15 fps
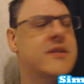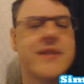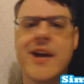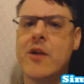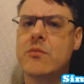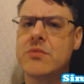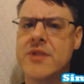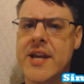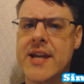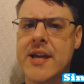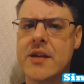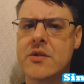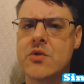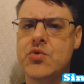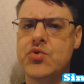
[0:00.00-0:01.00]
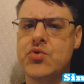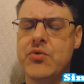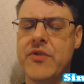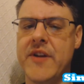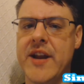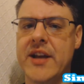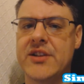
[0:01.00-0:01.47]
to help take it to
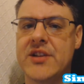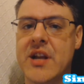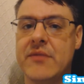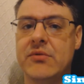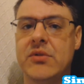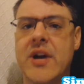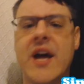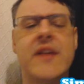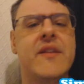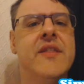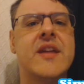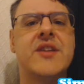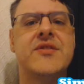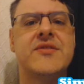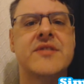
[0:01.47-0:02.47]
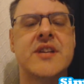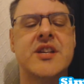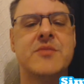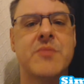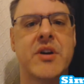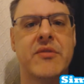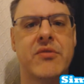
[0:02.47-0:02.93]
the next level, and this
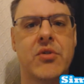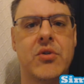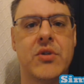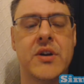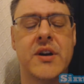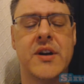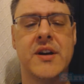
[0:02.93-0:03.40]
is my vlog